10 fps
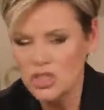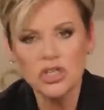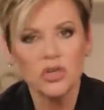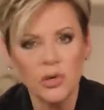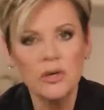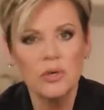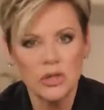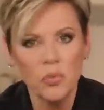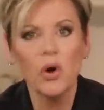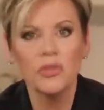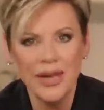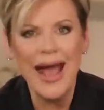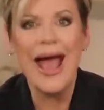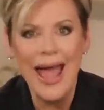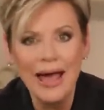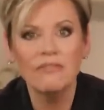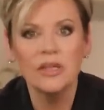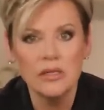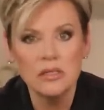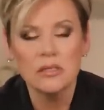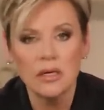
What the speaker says: Just agree with the Word that I have these things.